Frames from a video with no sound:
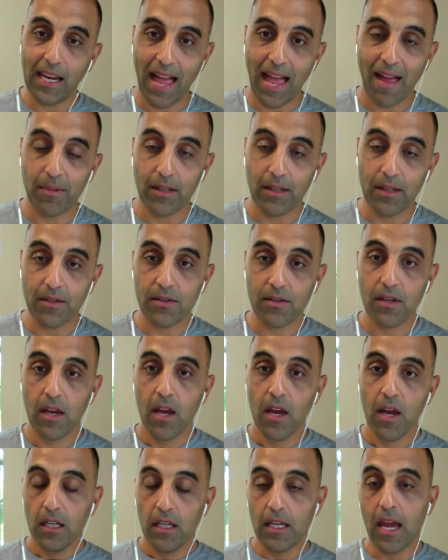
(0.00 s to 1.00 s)
habits,
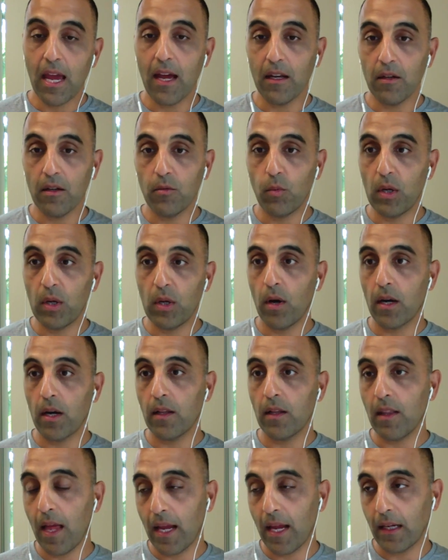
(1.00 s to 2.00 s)
yet we want
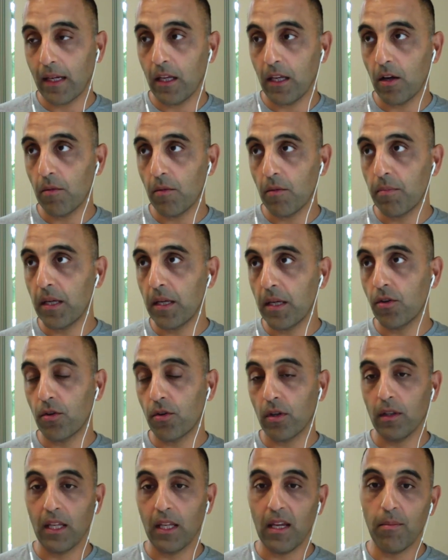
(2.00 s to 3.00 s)
to, like, you know, be
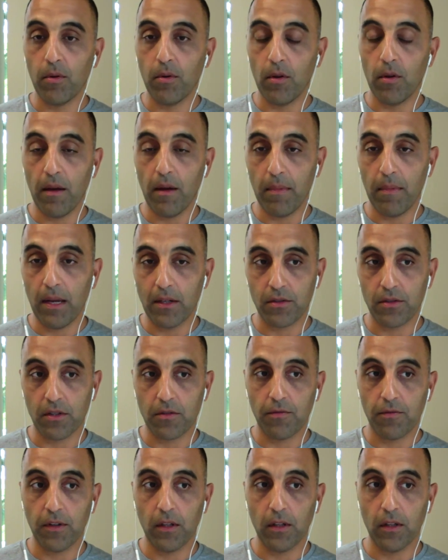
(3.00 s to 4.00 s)
under a label that makes
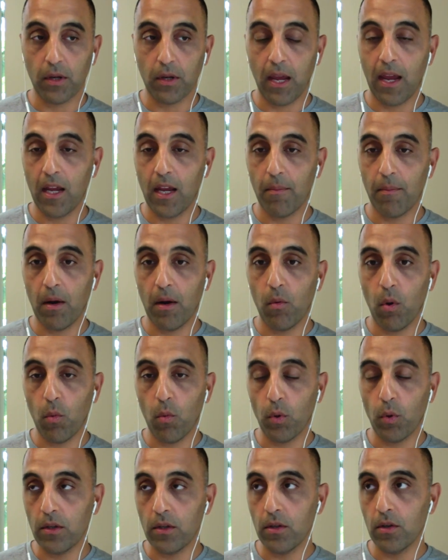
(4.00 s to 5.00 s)
us feel okay about
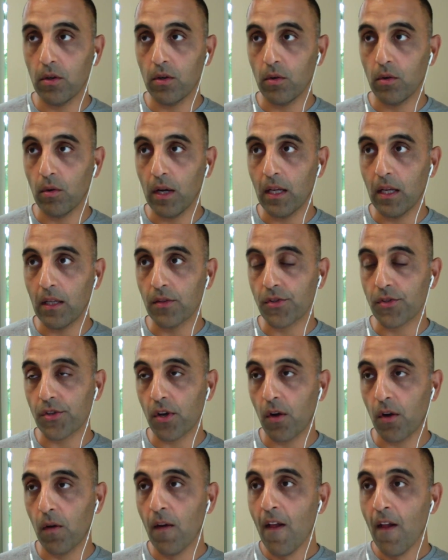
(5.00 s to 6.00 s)
what we do. And
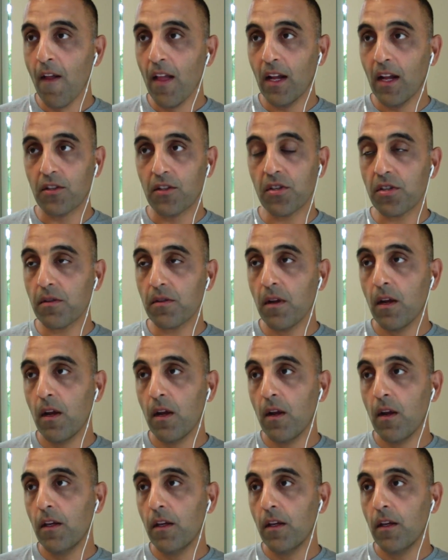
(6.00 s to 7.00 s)
so it's just,
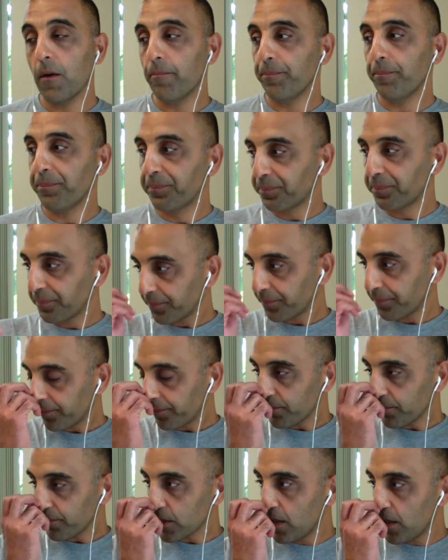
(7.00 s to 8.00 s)
you
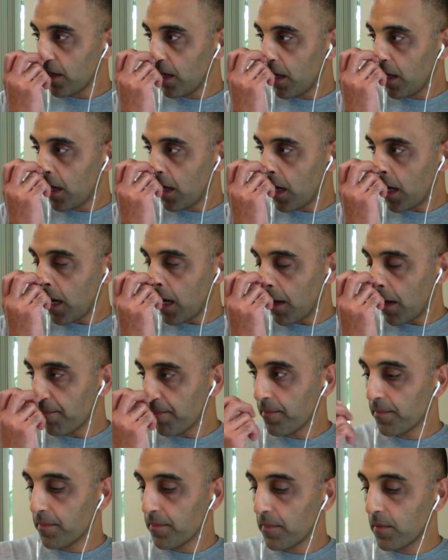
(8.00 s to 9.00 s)
know,